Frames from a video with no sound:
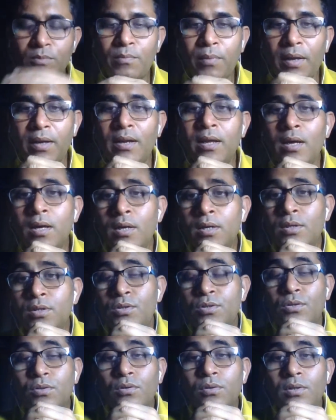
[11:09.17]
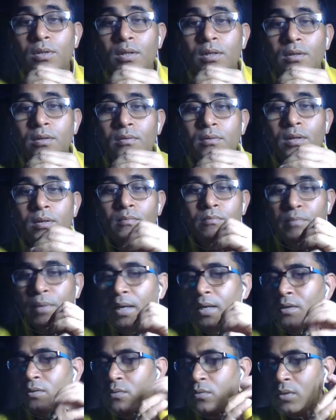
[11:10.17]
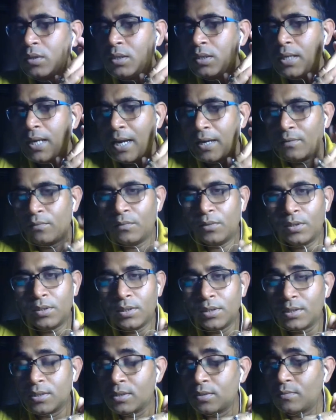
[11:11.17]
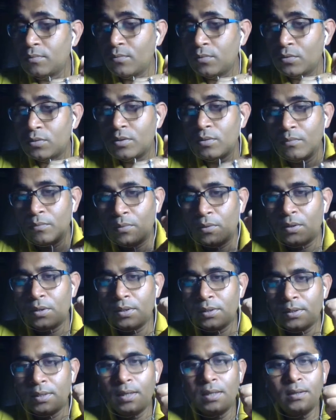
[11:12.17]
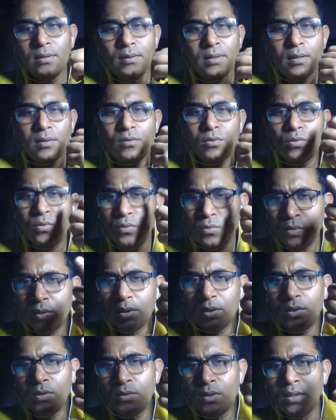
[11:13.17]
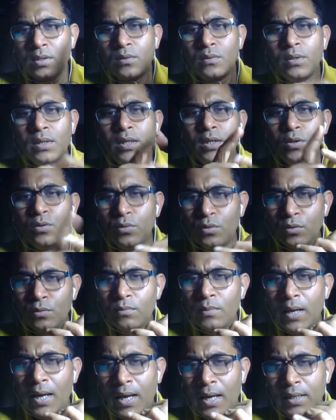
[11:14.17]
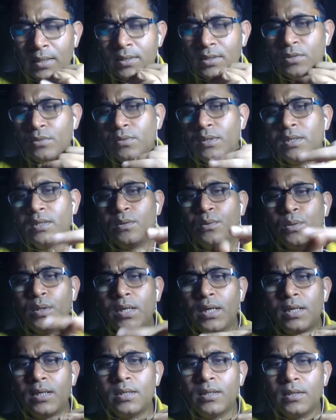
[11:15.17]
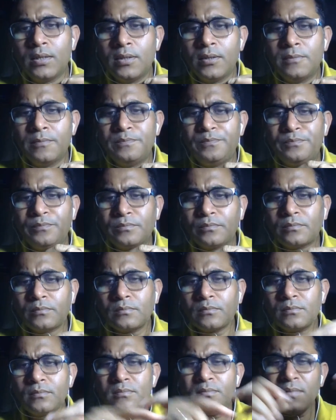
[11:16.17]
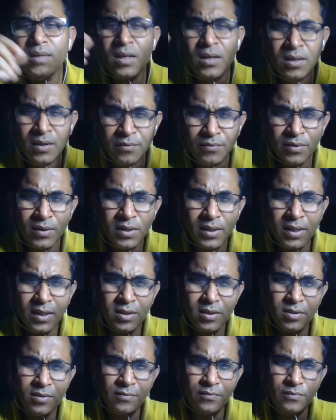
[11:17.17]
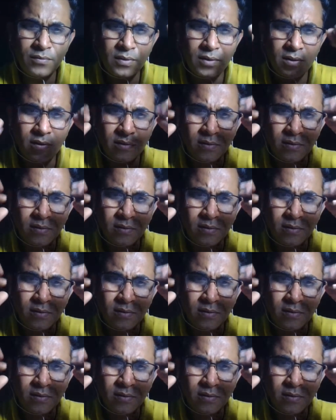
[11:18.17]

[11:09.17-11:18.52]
is paid. So in paid, Google AdWords is the most important thing. That through this you can create YouTube ads, you can create different kinds of